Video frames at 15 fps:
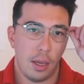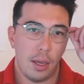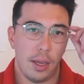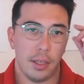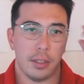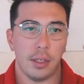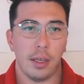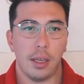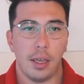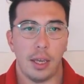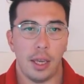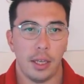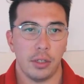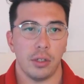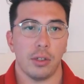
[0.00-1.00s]
It's
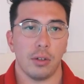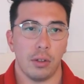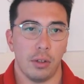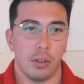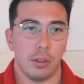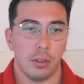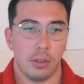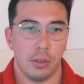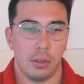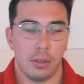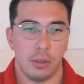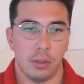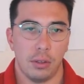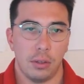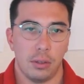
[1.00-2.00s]
integral
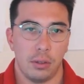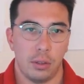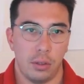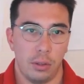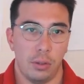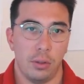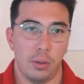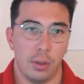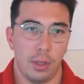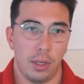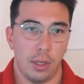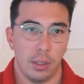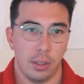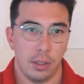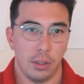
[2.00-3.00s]
to
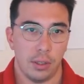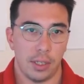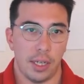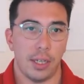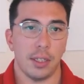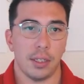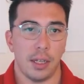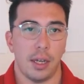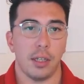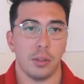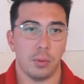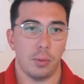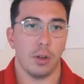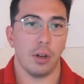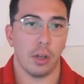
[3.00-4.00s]
your data science
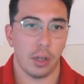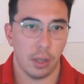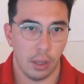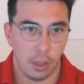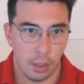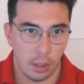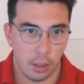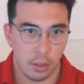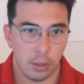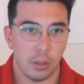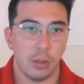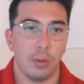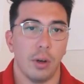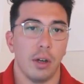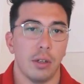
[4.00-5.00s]
work
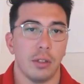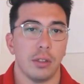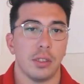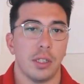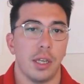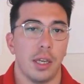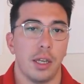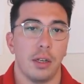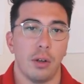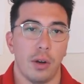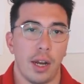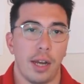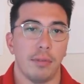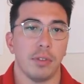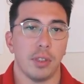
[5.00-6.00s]
to understand
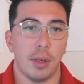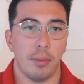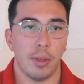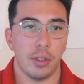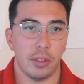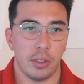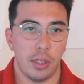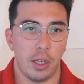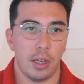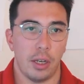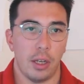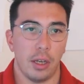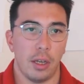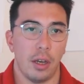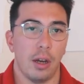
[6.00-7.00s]
or have some
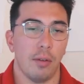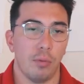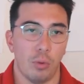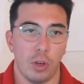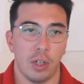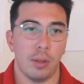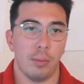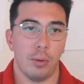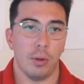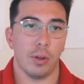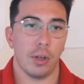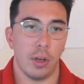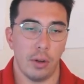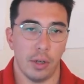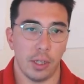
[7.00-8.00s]
understanding of one or
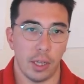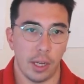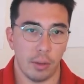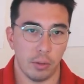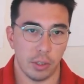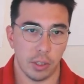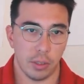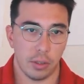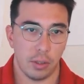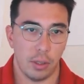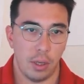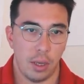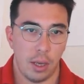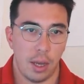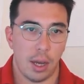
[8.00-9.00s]
more coding languages.
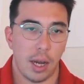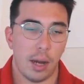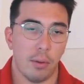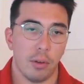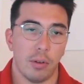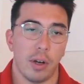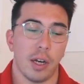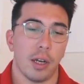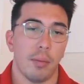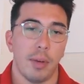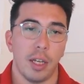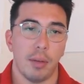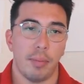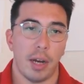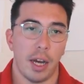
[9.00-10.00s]
I would
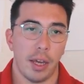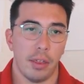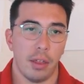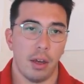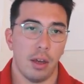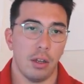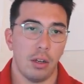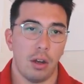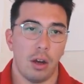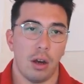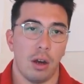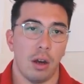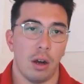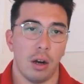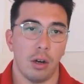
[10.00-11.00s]
recommend Python,
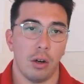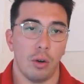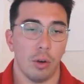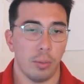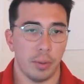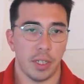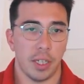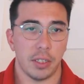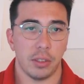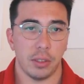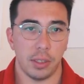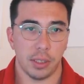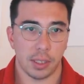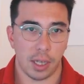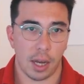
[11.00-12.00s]
R, or
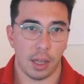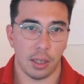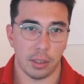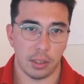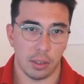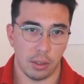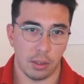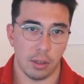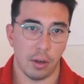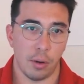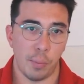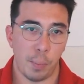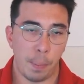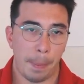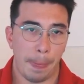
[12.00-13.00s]
potentially Scala to learn